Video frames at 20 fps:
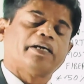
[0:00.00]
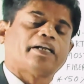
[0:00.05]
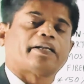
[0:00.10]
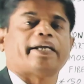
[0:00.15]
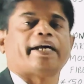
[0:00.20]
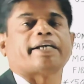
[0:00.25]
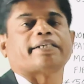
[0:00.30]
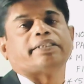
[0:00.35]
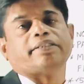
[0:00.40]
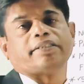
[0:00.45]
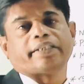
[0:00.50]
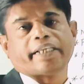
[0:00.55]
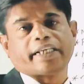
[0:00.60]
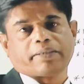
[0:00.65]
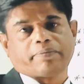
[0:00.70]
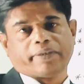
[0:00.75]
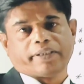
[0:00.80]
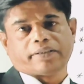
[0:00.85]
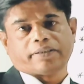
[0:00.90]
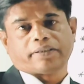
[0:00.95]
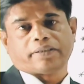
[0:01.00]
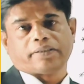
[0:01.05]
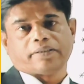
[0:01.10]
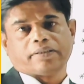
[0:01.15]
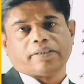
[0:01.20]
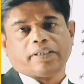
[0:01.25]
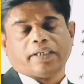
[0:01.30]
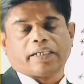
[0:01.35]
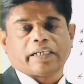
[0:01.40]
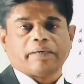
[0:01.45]
reaction takes place.
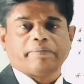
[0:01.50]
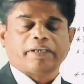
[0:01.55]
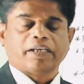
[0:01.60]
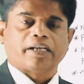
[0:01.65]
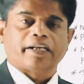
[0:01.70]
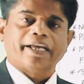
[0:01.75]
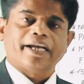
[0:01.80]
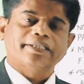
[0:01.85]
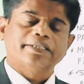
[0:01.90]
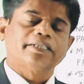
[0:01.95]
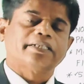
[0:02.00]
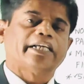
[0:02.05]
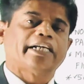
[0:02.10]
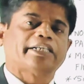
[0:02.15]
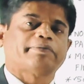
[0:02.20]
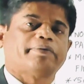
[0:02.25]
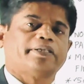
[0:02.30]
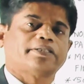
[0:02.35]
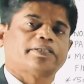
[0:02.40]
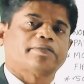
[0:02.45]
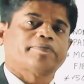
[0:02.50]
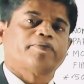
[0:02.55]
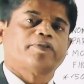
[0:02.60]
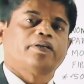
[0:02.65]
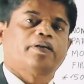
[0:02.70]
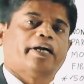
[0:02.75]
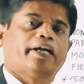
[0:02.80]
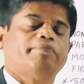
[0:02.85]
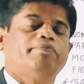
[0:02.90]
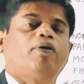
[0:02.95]
Chemical reaction takes place
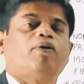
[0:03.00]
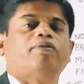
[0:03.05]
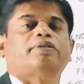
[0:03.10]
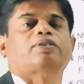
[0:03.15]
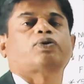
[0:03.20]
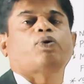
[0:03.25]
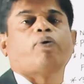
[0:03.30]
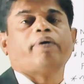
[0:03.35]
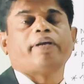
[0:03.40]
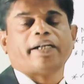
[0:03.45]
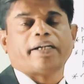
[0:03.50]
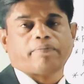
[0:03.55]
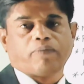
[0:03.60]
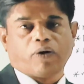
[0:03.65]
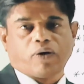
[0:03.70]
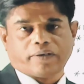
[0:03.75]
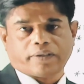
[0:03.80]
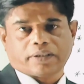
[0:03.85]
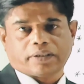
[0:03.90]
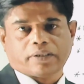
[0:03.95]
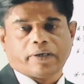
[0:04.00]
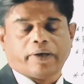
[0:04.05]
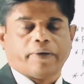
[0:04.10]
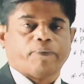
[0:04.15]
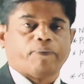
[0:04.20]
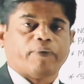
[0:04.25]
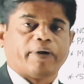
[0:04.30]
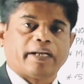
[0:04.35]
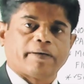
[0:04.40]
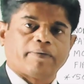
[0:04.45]
and bonds, covalent bonds,
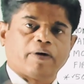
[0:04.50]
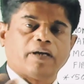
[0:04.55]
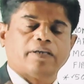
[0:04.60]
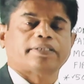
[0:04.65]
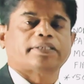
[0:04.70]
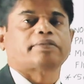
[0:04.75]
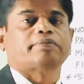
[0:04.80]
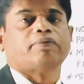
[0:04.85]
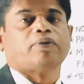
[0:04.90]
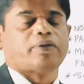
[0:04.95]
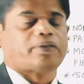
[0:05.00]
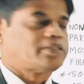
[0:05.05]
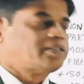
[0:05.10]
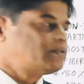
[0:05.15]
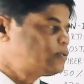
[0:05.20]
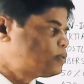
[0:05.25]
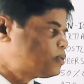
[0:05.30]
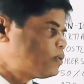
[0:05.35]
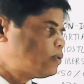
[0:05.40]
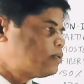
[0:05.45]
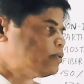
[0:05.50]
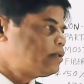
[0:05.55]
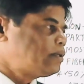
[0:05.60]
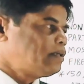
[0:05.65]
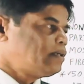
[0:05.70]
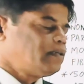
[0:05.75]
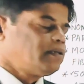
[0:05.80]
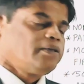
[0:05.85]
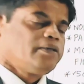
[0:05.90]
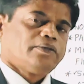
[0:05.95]
van der Waals bonds. So
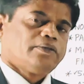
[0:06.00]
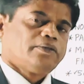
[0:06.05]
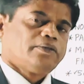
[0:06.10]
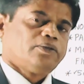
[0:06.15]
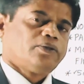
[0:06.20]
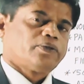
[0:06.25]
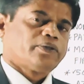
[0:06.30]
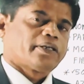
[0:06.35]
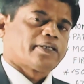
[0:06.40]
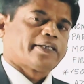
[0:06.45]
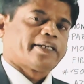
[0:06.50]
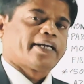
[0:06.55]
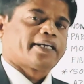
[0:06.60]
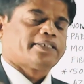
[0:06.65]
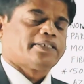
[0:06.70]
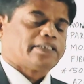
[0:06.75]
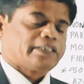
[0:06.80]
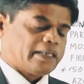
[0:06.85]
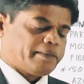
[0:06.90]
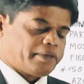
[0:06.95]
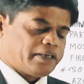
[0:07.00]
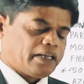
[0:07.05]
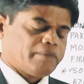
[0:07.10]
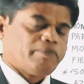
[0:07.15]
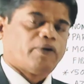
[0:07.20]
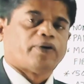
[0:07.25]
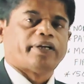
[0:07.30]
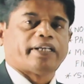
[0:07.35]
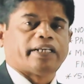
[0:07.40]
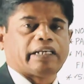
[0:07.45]
those are the reactions. Chemical
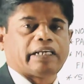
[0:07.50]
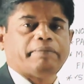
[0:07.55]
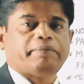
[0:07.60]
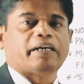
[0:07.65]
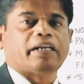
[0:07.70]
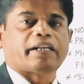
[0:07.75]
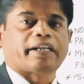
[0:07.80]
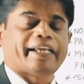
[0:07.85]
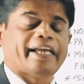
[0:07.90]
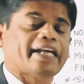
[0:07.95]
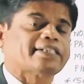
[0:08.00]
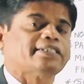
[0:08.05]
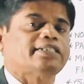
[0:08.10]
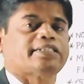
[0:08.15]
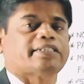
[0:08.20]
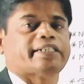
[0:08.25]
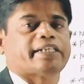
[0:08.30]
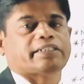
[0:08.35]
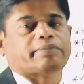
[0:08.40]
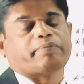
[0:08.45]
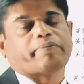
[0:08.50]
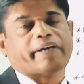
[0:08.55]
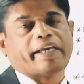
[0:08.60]
bonding, chemical reactions take